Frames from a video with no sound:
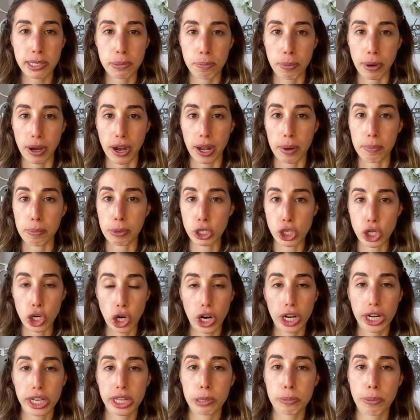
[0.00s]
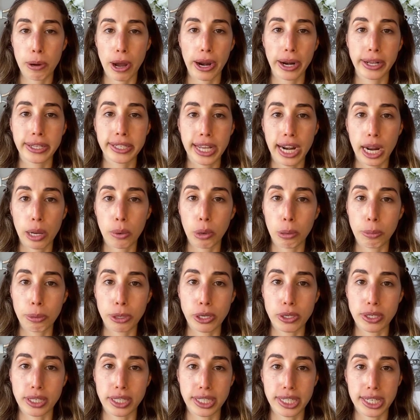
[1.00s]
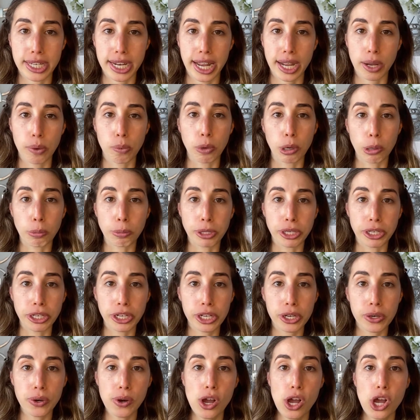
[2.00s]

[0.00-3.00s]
but majority of the products that I will be using today will be new.